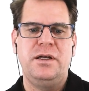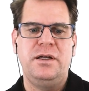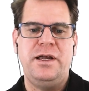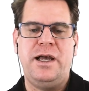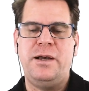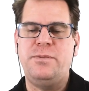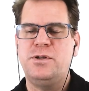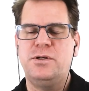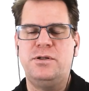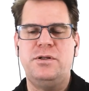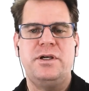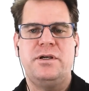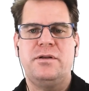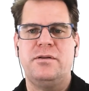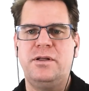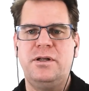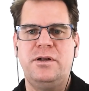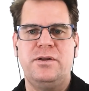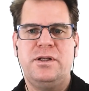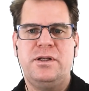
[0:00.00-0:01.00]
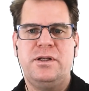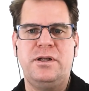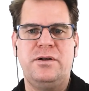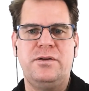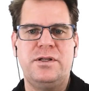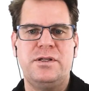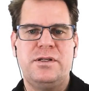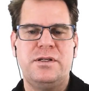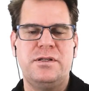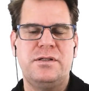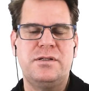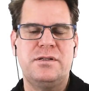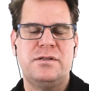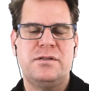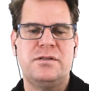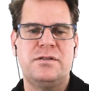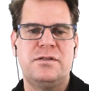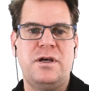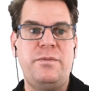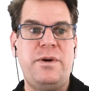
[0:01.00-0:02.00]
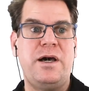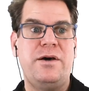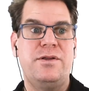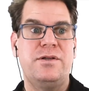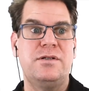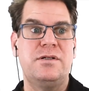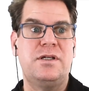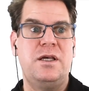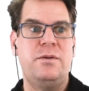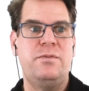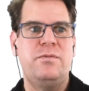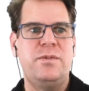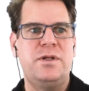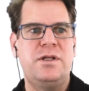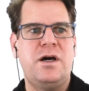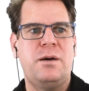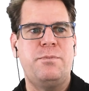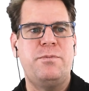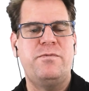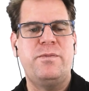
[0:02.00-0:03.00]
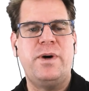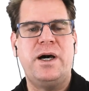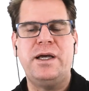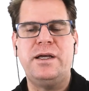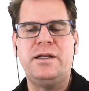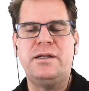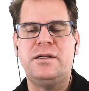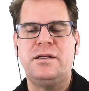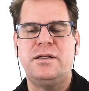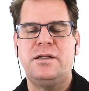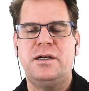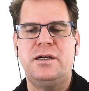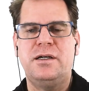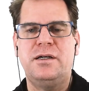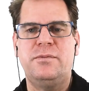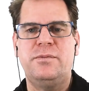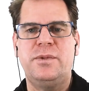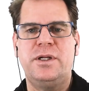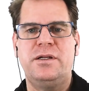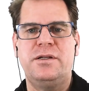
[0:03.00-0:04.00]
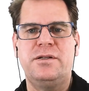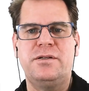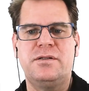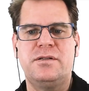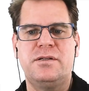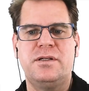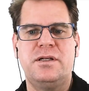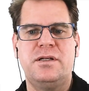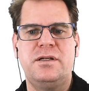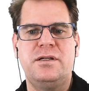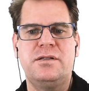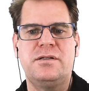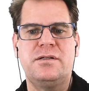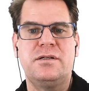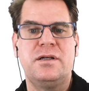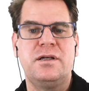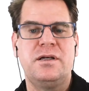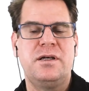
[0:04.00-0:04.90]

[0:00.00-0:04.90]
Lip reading: absolutely. This is keeping me top of mind. It is